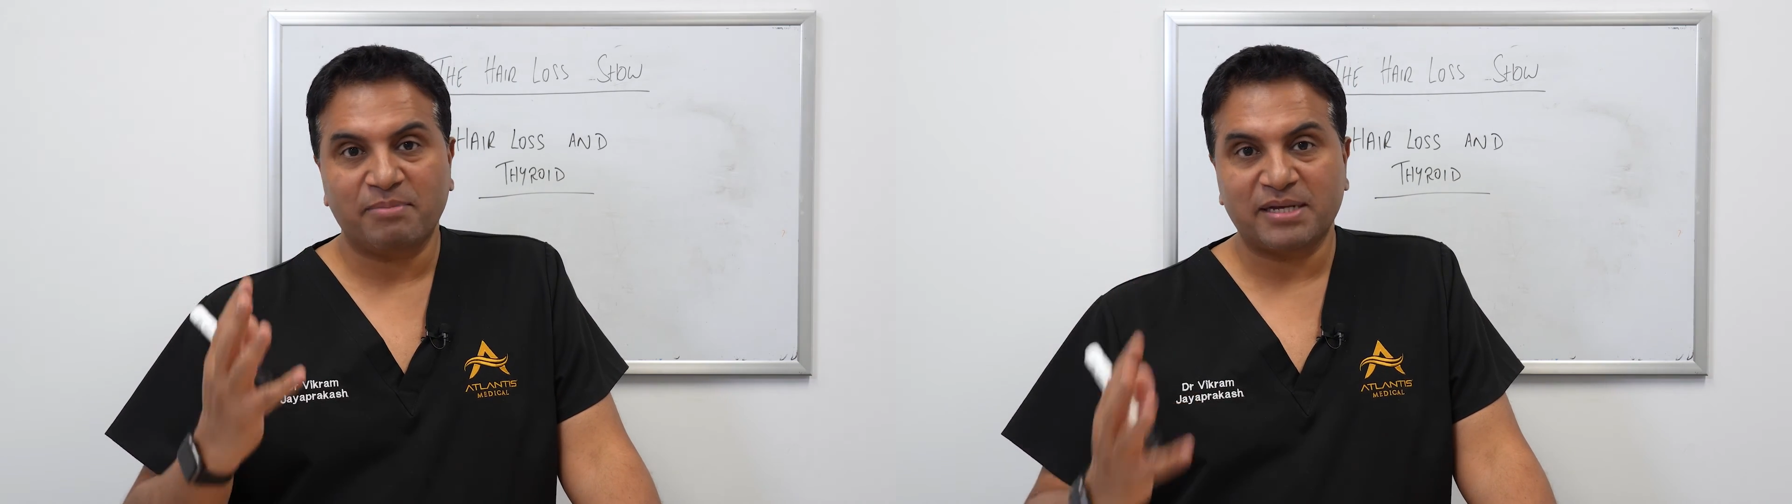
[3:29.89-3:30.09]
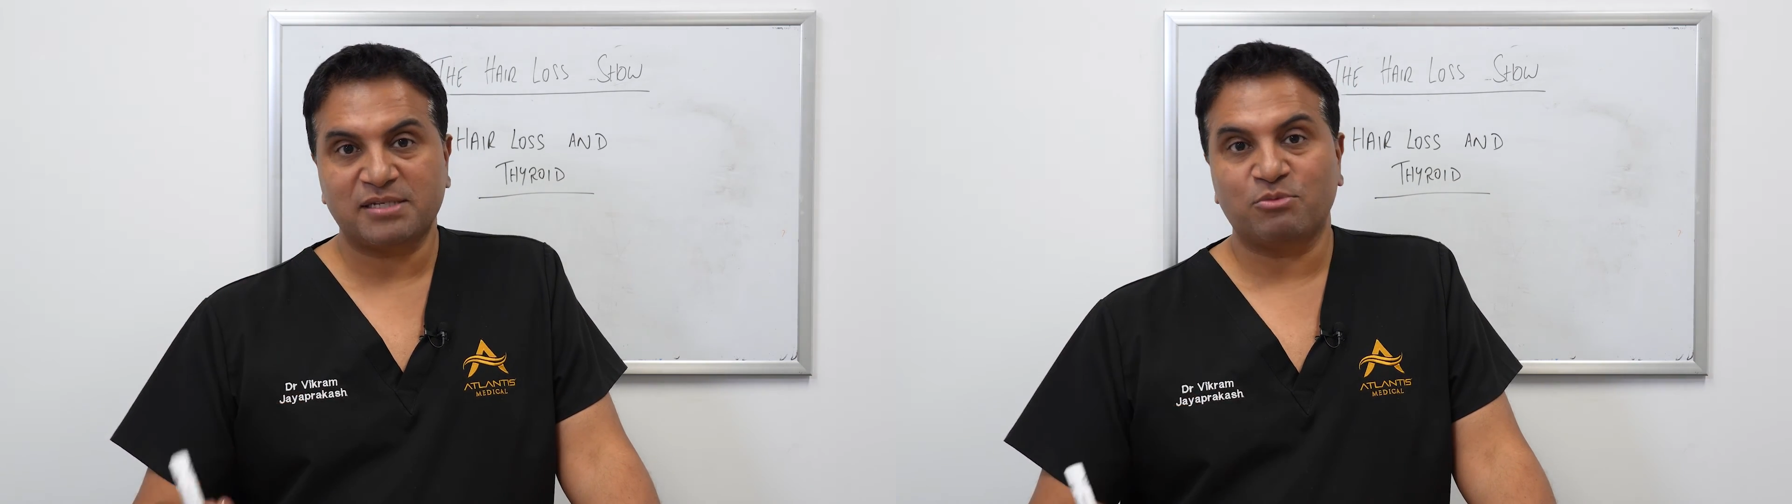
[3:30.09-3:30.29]

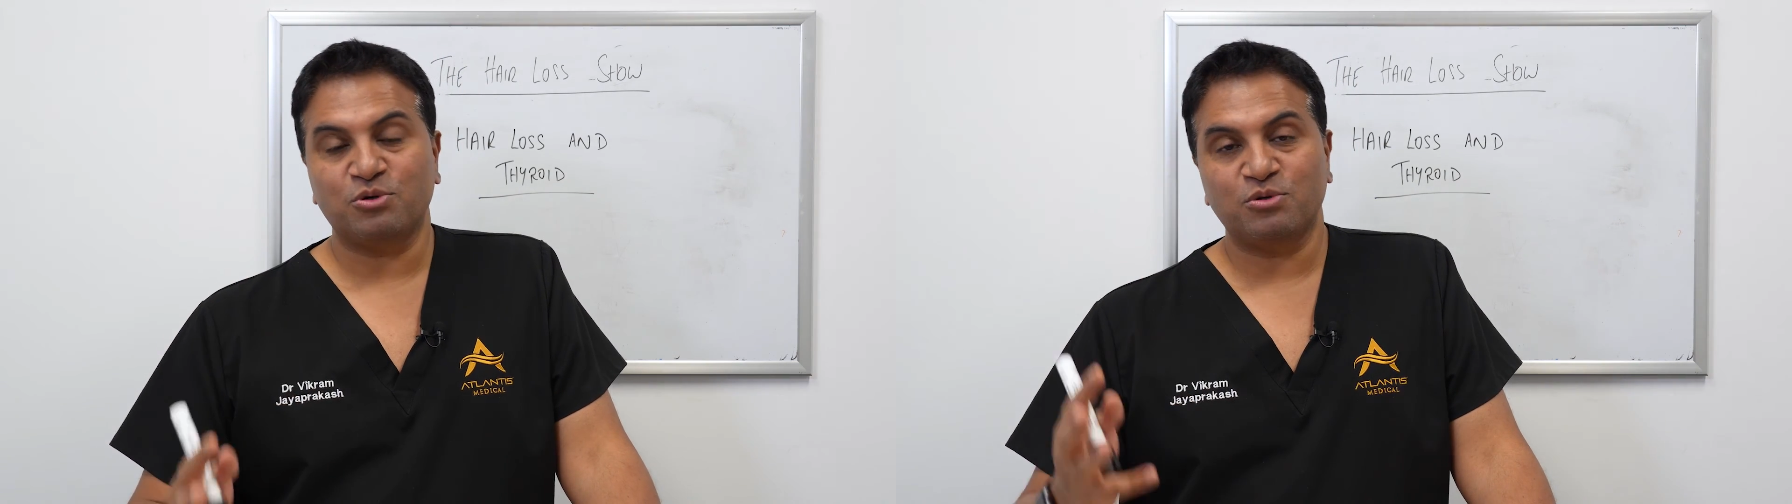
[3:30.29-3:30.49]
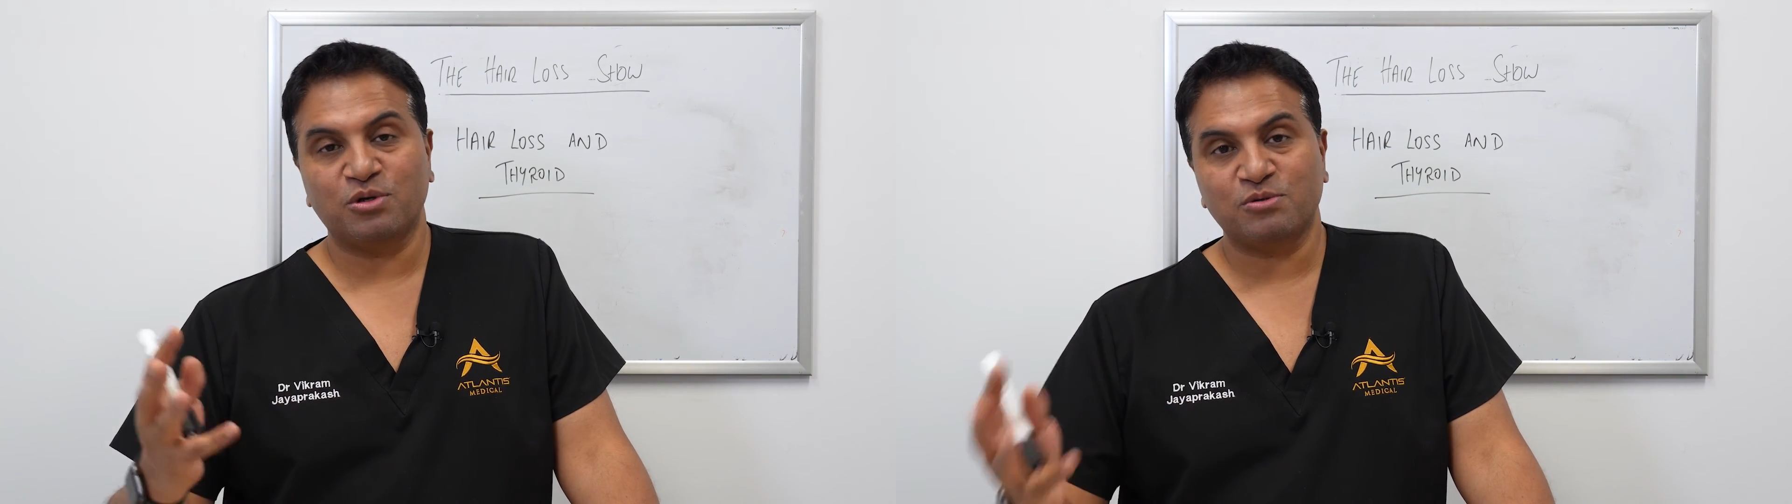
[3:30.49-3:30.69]
by
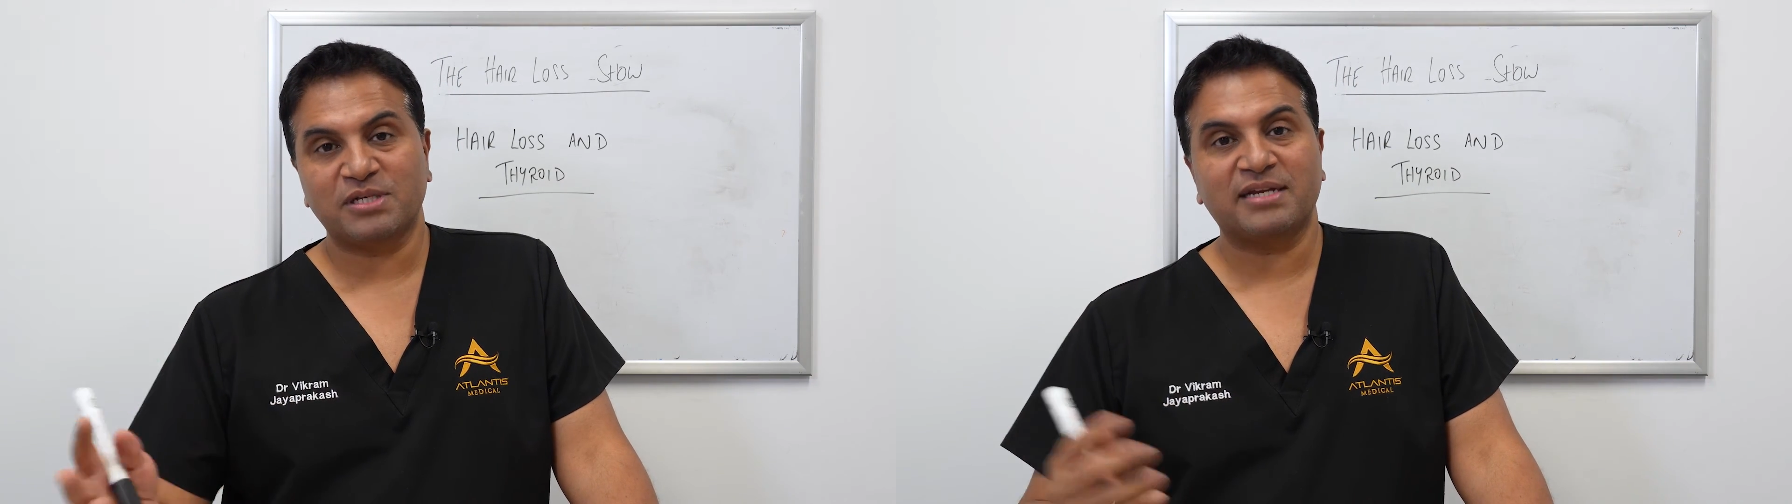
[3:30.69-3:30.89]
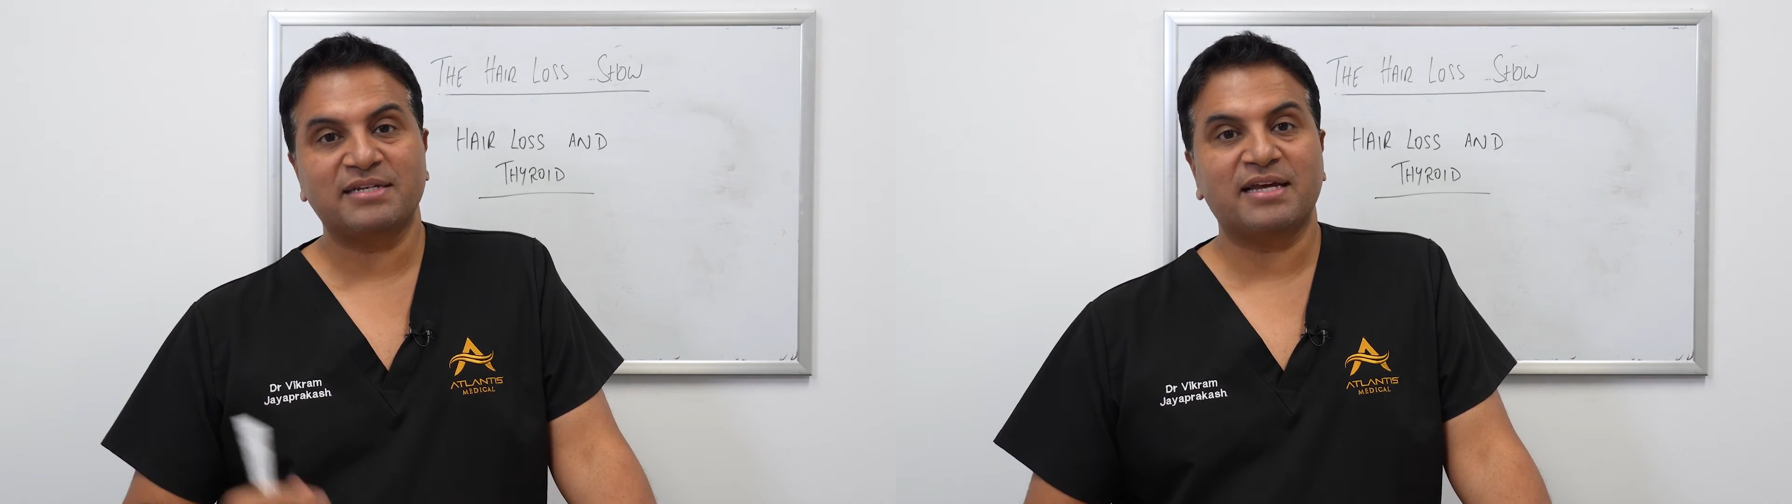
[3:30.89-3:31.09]
someone who
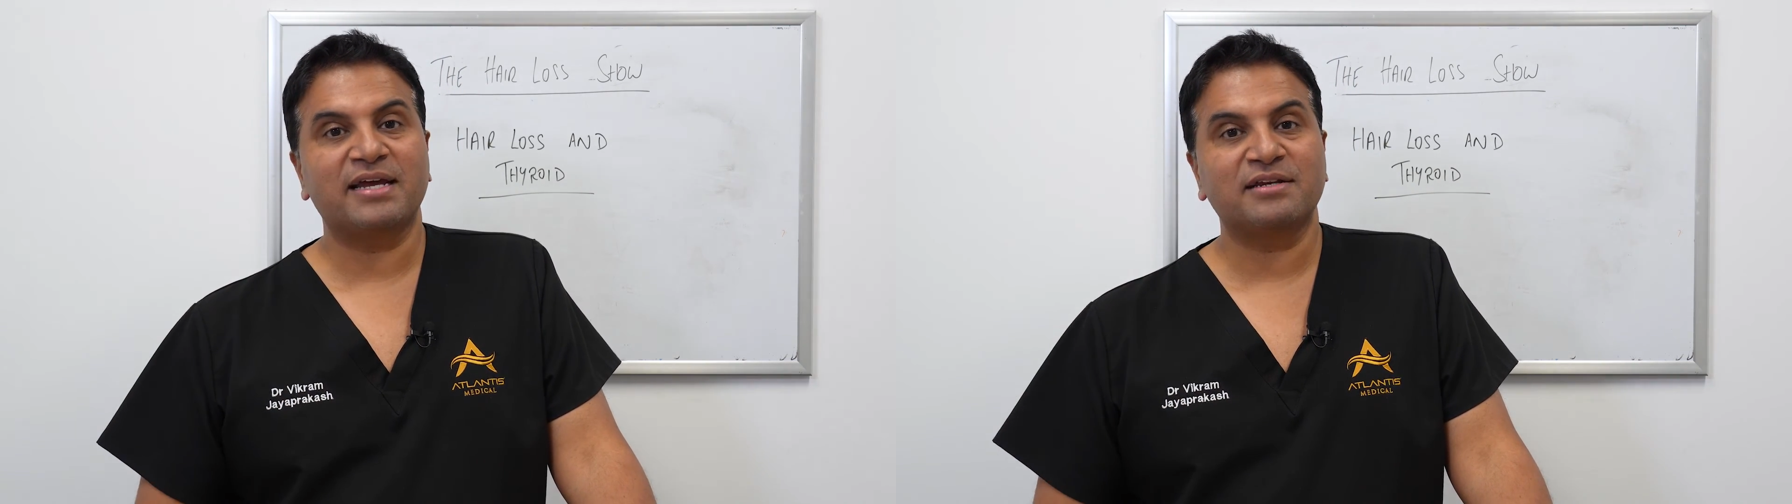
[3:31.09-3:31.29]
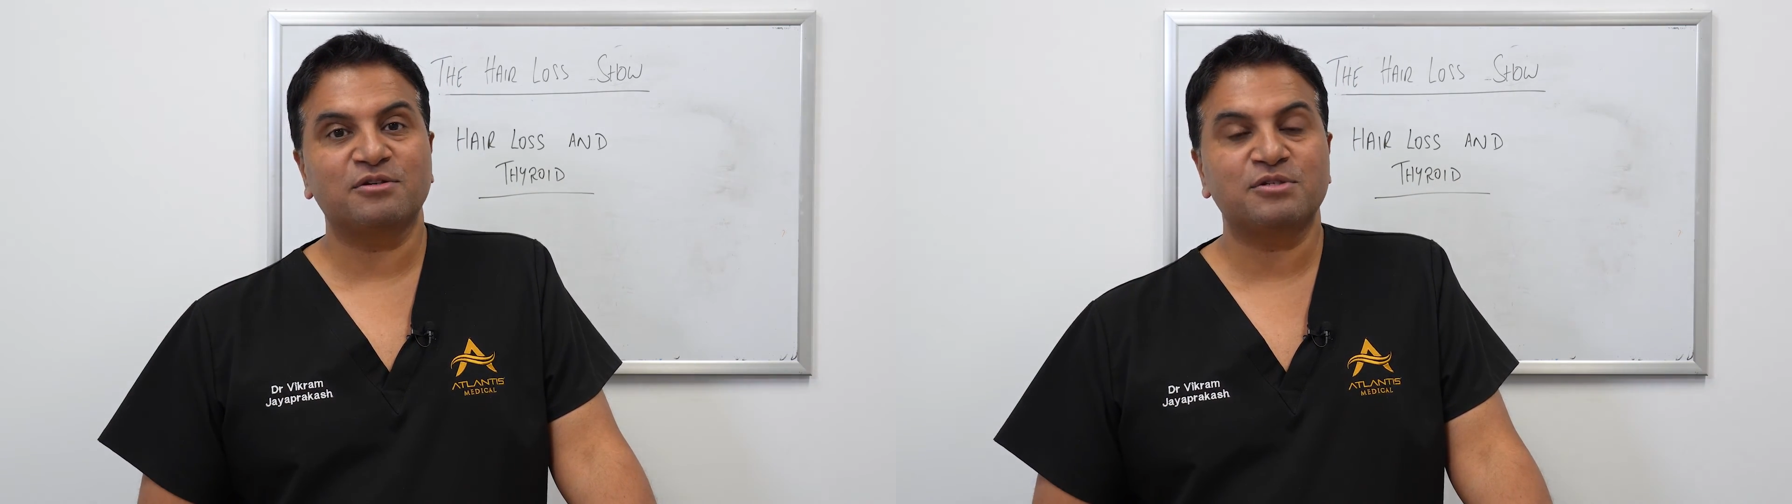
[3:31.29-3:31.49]
knows how to
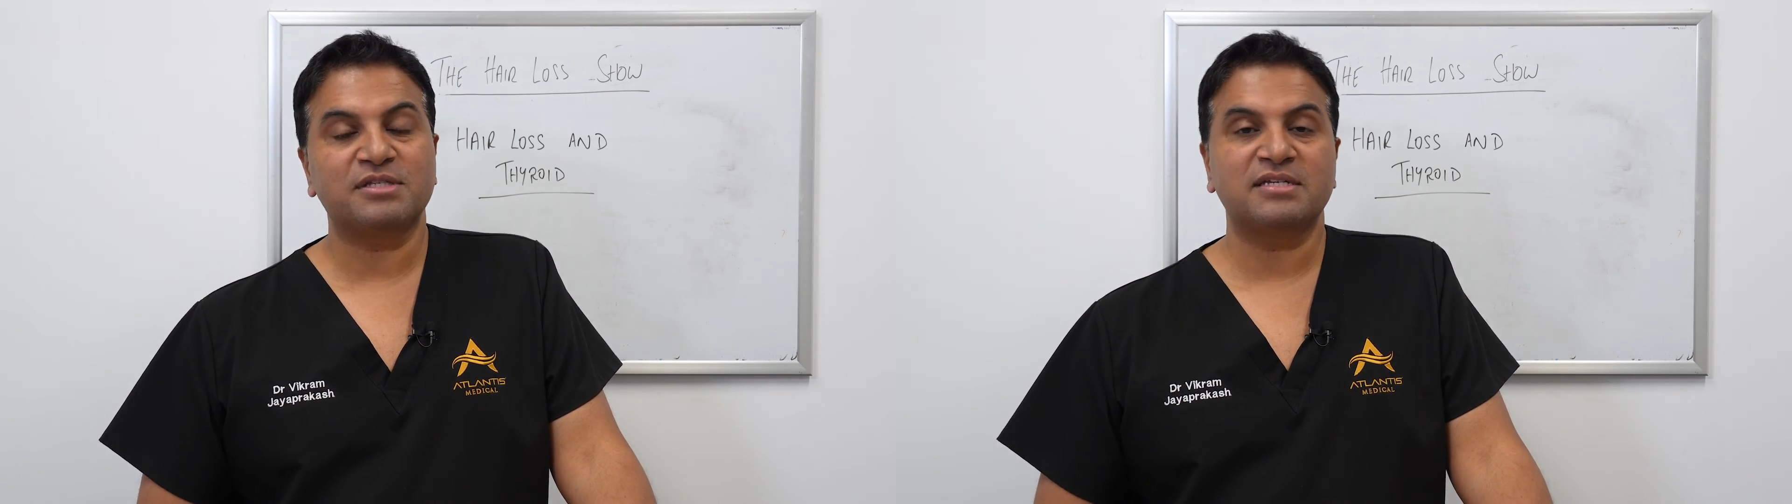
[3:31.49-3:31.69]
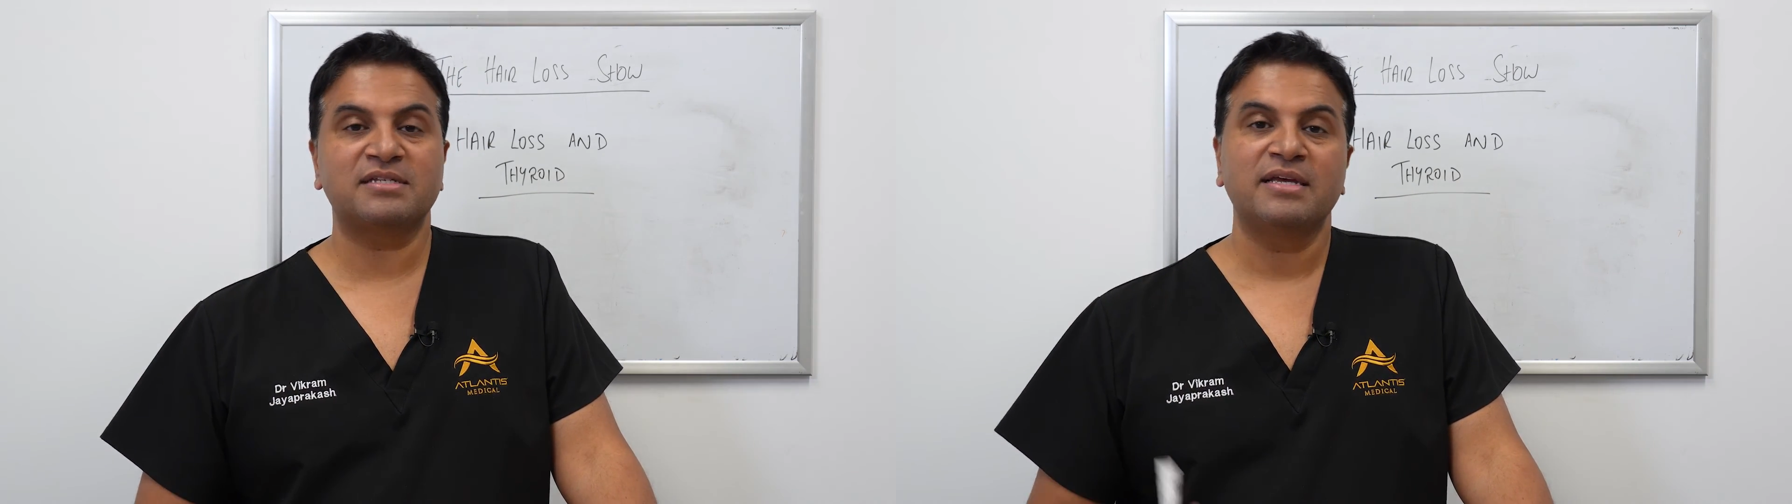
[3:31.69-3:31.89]
diagnose
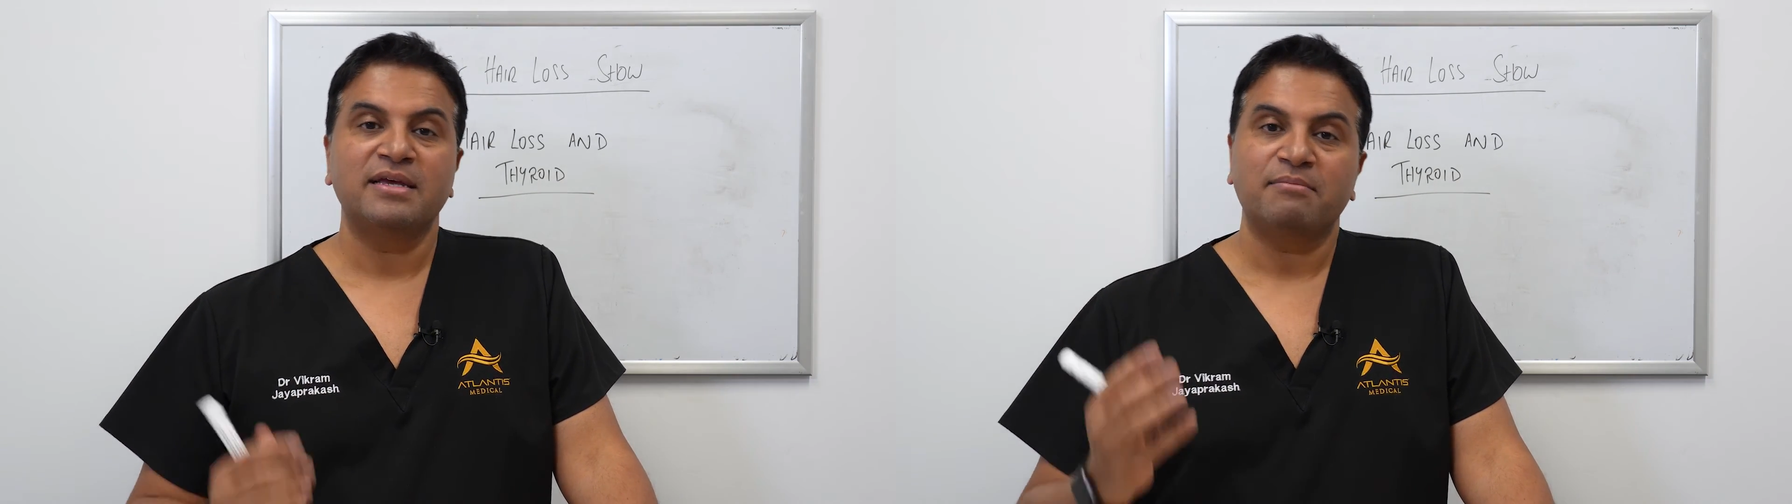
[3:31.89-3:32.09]
this.